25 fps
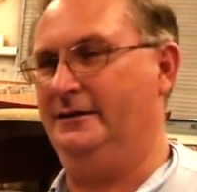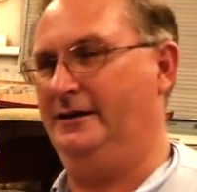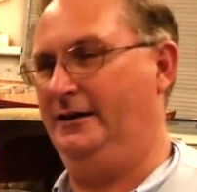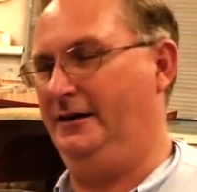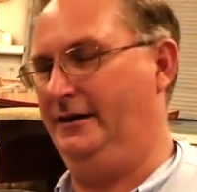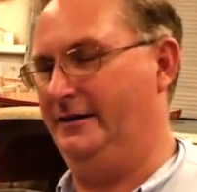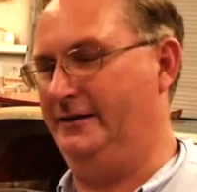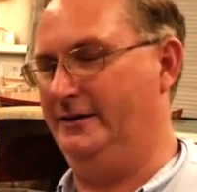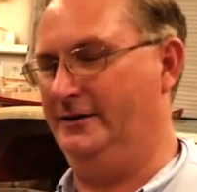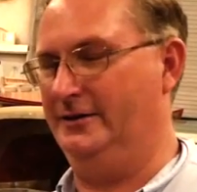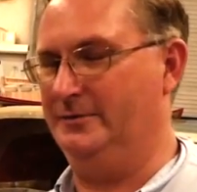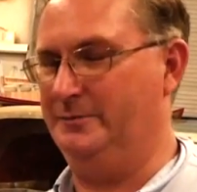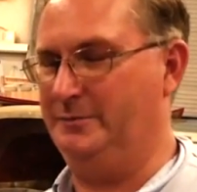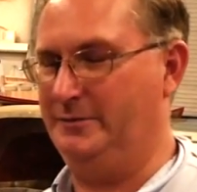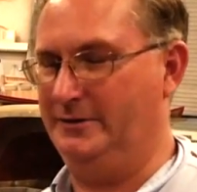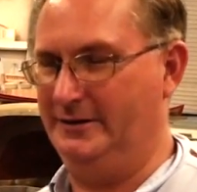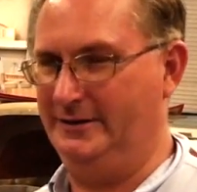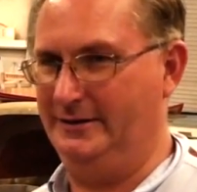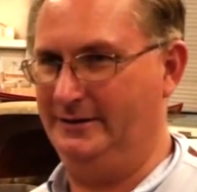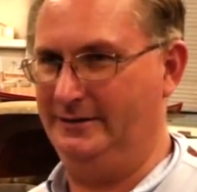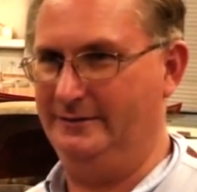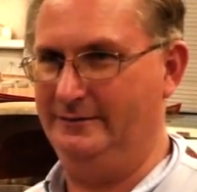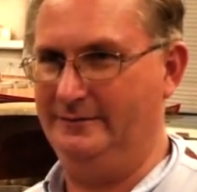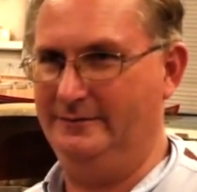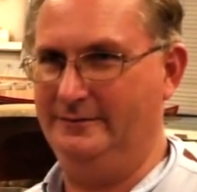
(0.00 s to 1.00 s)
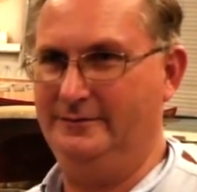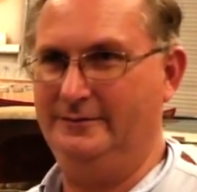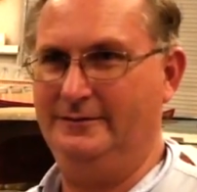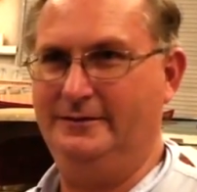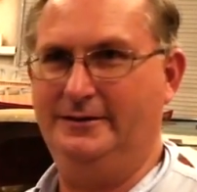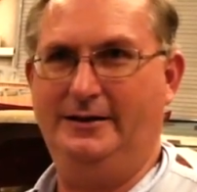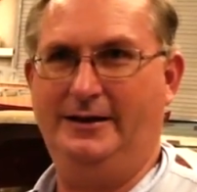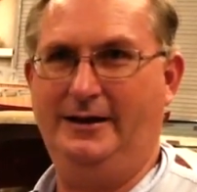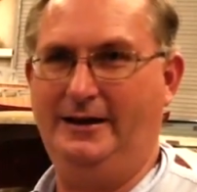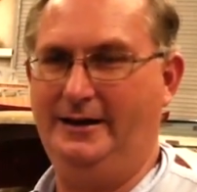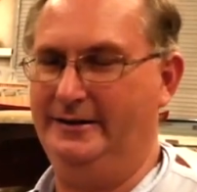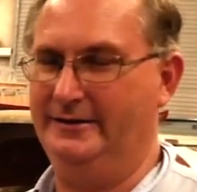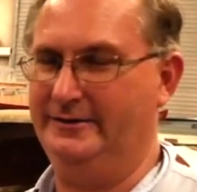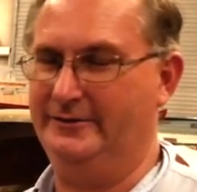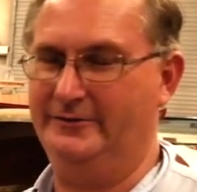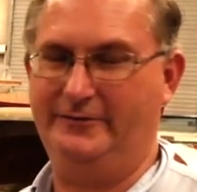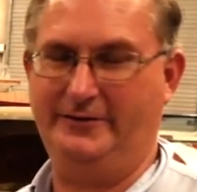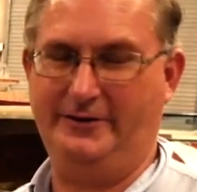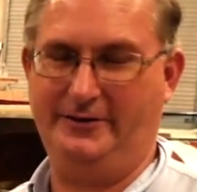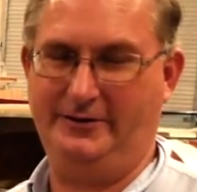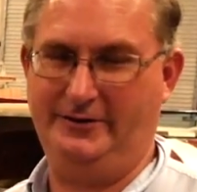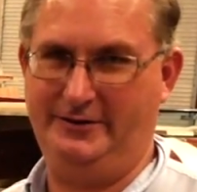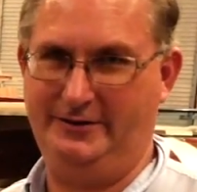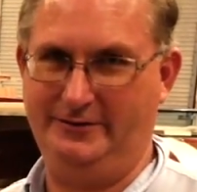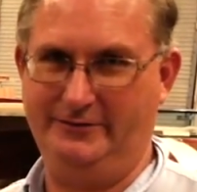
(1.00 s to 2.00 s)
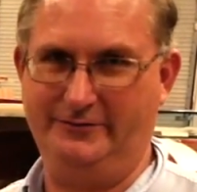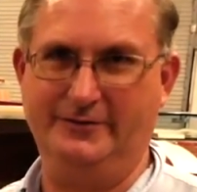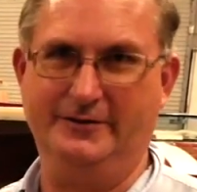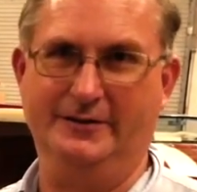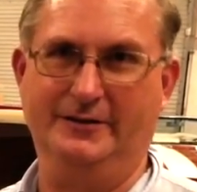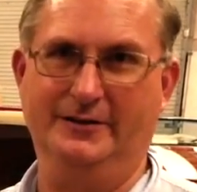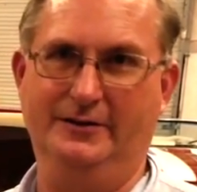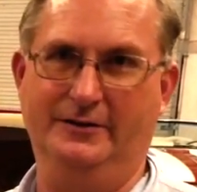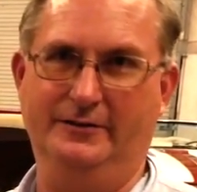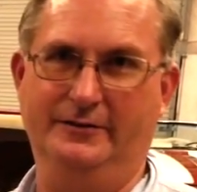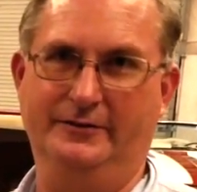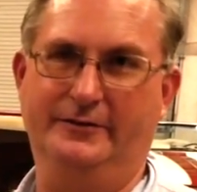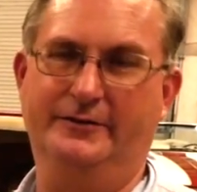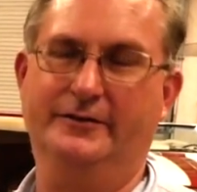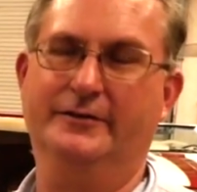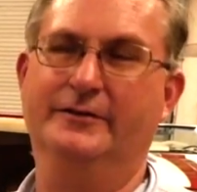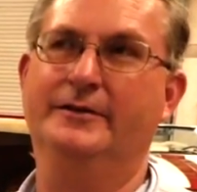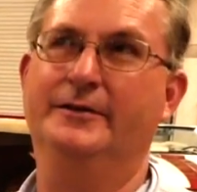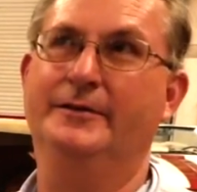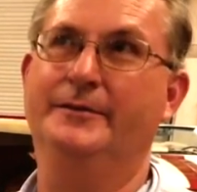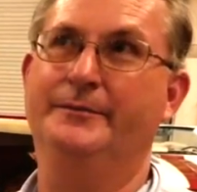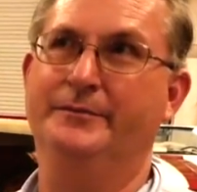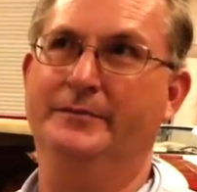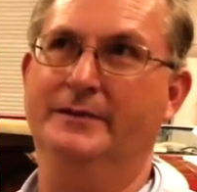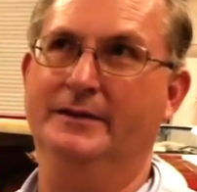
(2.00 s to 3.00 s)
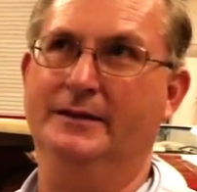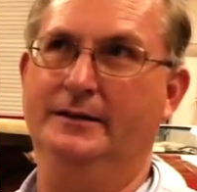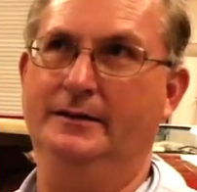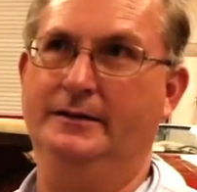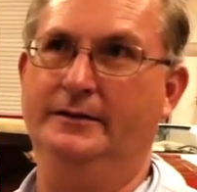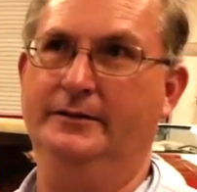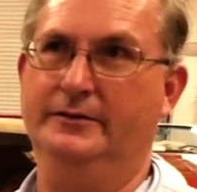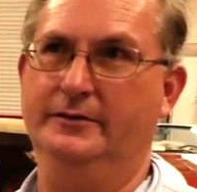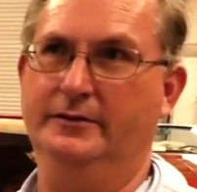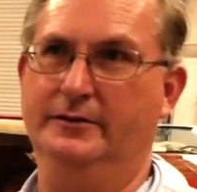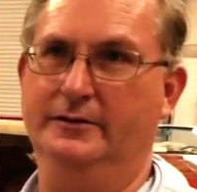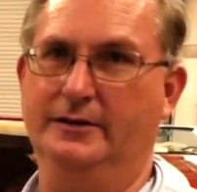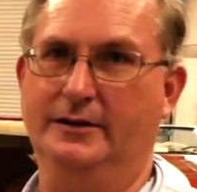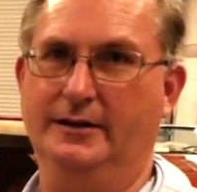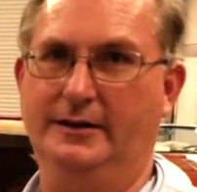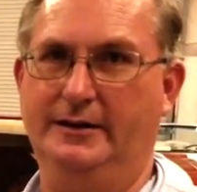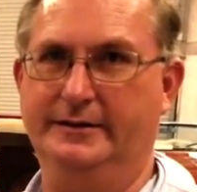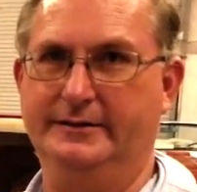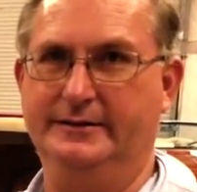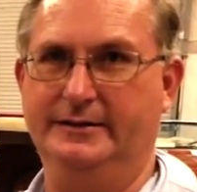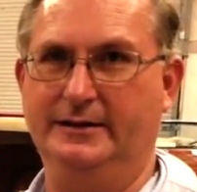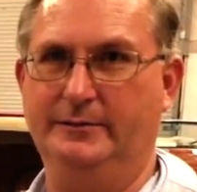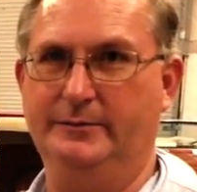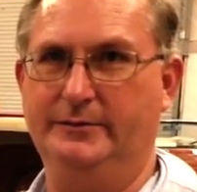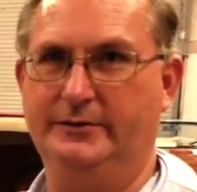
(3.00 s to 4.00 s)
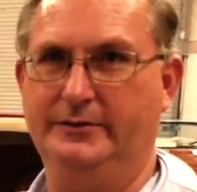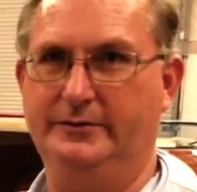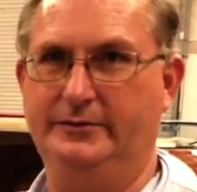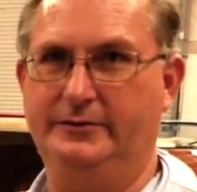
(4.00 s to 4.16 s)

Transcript: An airplane has very different loads. So a lot of times you